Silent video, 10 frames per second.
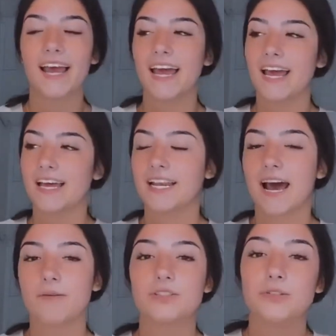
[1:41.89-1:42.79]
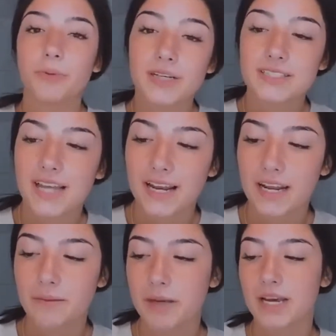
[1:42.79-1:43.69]
and I was super
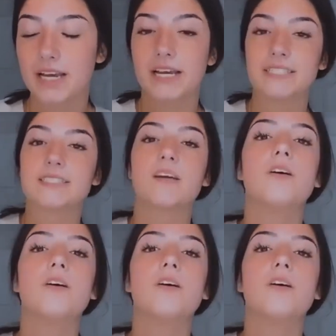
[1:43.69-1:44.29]
excited because,